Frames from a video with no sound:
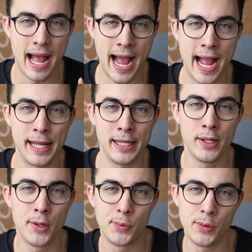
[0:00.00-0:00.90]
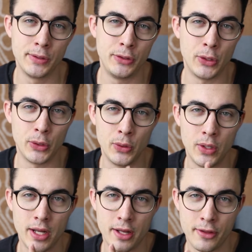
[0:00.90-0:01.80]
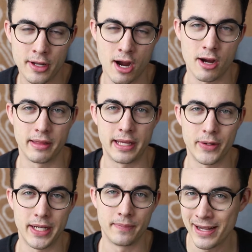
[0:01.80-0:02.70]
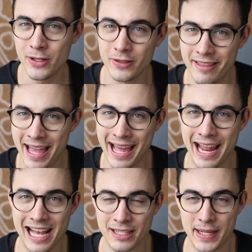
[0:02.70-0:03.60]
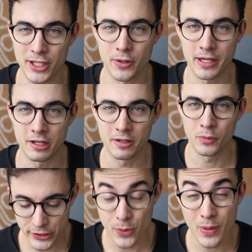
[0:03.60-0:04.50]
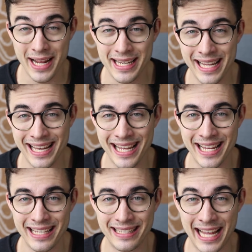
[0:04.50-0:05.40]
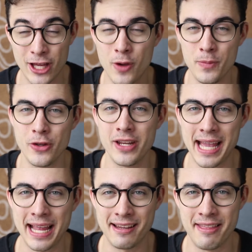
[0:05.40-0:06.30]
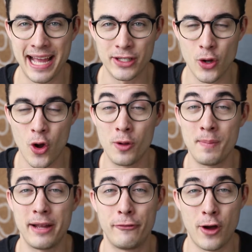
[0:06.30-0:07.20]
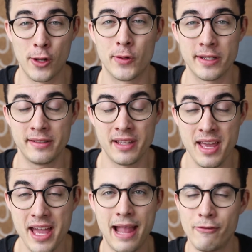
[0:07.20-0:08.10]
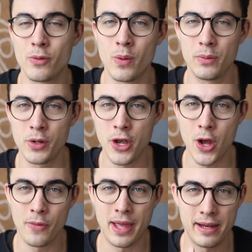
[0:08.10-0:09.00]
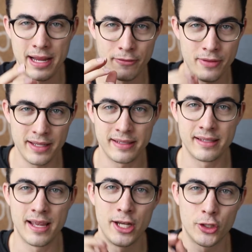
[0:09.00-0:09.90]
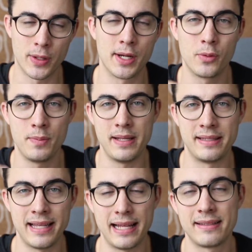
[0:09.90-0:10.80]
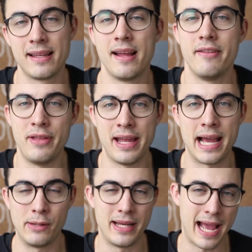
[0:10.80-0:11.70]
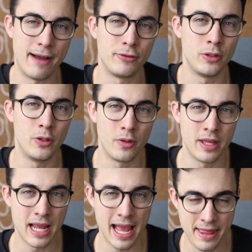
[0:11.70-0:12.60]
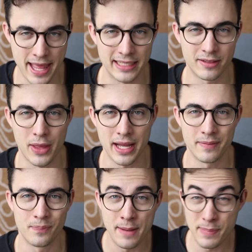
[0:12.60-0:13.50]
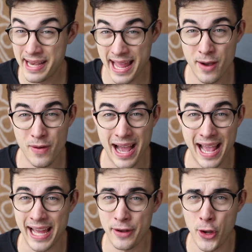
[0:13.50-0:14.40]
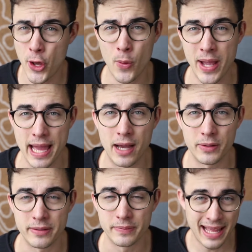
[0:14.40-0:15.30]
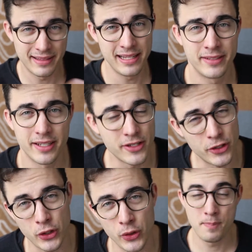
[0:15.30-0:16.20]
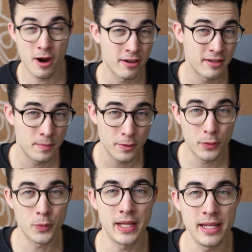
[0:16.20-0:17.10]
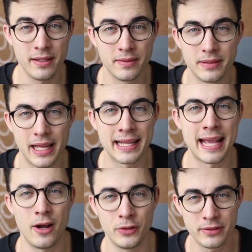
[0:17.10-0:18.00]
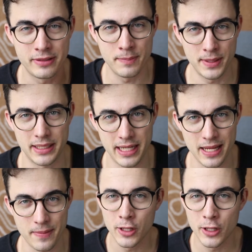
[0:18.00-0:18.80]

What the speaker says: I will do the car lettering. I use that as my trigger. So what I did is I communicated that to all my followers. Everyone would know that if this trigger would be set, then I would have to do the next thing. And by now, I had no way out. That leads us to part number three, accountability.